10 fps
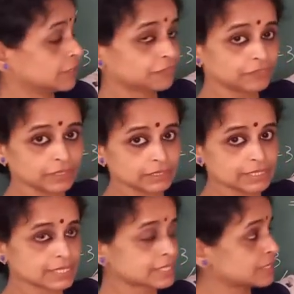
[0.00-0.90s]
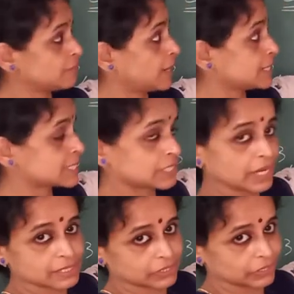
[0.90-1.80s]
If this is the one
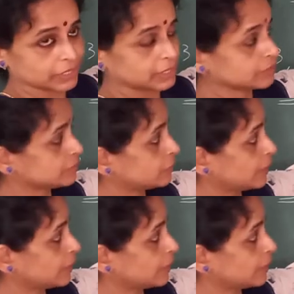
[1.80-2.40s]
state here,